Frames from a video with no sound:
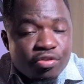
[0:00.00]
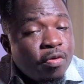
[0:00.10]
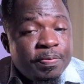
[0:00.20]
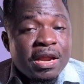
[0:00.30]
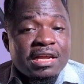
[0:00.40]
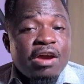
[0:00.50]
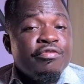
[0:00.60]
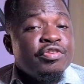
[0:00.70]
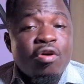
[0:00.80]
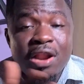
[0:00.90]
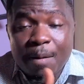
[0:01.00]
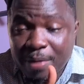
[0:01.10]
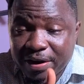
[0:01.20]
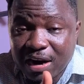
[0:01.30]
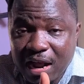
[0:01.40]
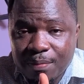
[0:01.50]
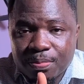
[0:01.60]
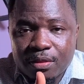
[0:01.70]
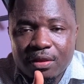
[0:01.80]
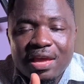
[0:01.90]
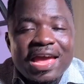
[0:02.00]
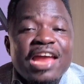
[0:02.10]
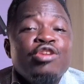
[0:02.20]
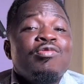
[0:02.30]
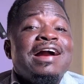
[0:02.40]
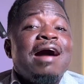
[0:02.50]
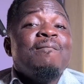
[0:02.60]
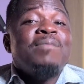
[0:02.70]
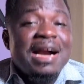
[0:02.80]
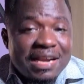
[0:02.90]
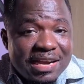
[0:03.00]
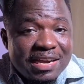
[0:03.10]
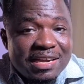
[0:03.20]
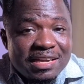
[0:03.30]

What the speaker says: European country or America and you come back,